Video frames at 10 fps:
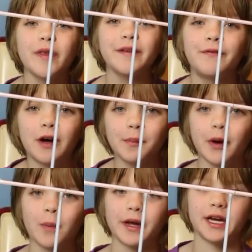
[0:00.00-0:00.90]
the fun
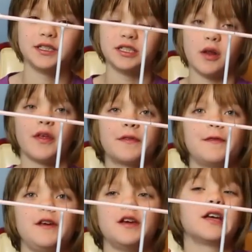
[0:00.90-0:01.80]
part begins now
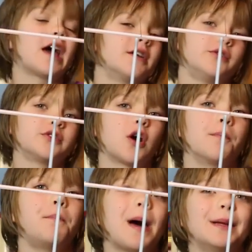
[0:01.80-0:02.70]
that the candles
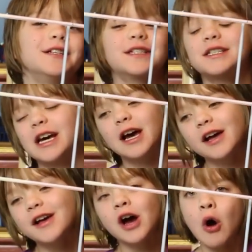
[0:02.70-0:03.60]
are balanced.
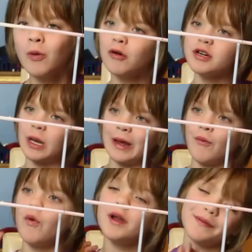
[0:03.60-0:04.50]
We're going to light
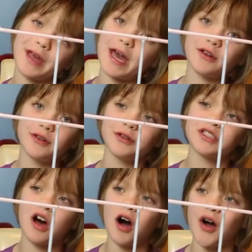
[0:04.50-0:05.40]
one of the
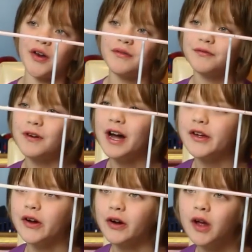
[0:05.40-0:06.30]
candles on
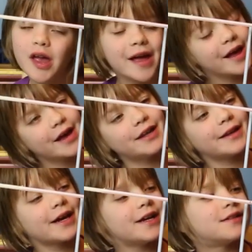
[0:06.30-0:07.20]
fire. And
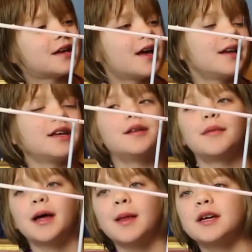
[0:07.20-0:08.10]
like I said in
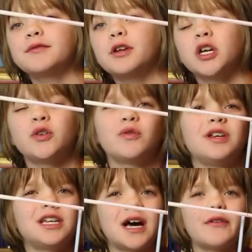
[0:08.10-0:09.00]
my last video, you
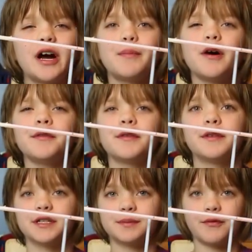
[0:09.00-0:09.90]
need to have a
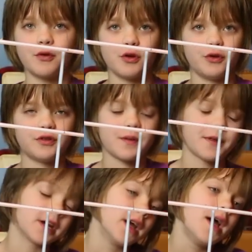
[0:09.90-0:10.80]
hypothesis before you do something.